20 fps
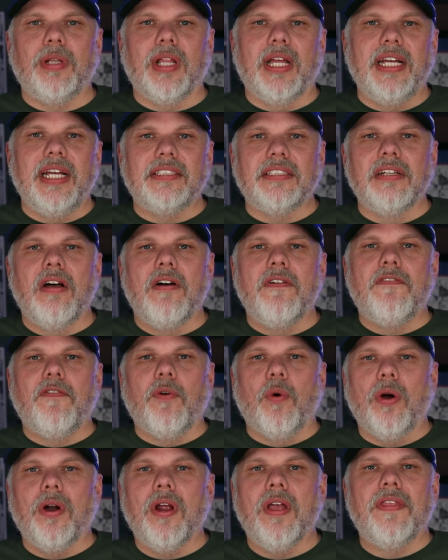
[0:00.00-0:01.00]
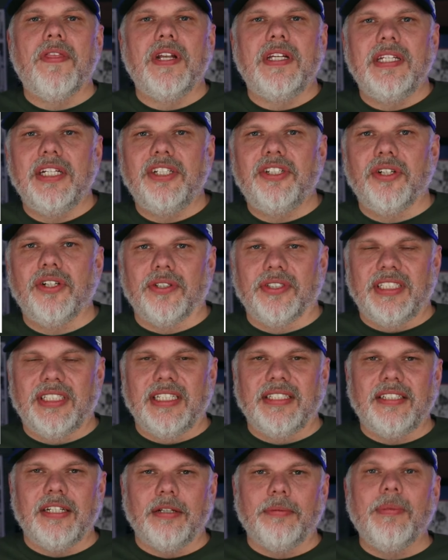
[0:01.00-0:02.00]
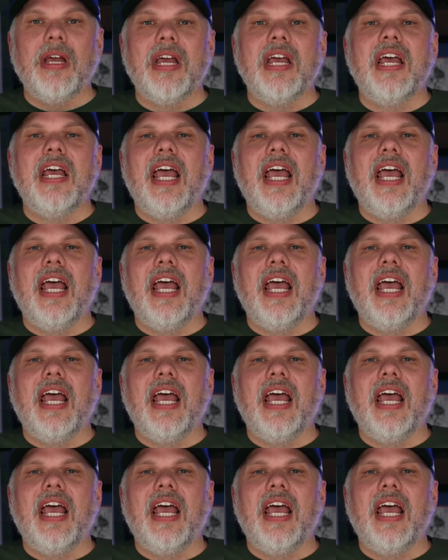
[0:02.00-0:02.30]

plates for the digital system,